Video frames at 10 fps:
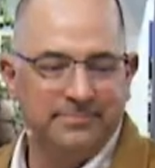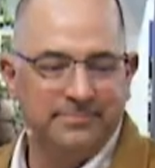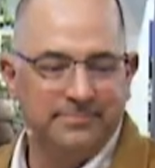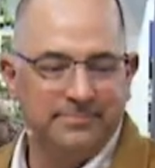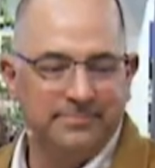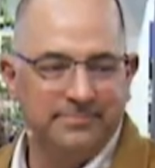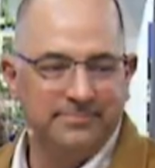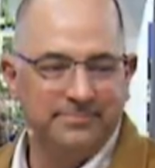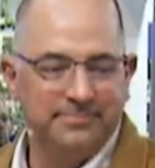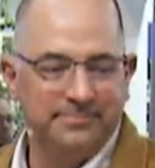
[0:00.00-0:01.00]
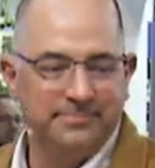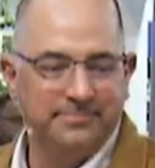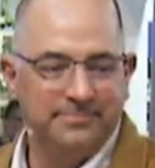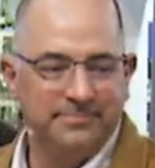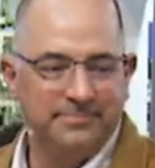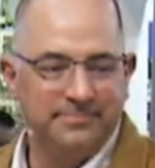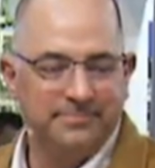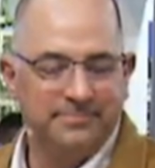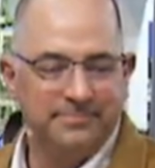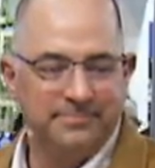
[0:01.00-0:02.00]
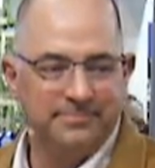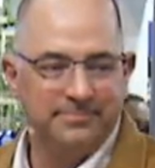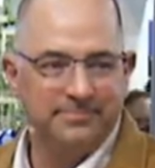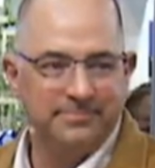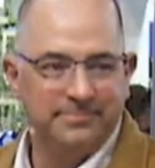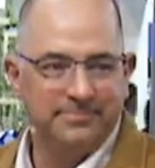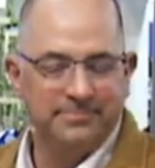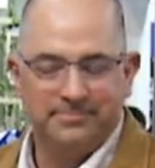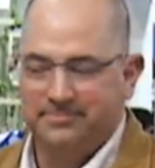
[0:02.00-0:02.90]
(not speaking)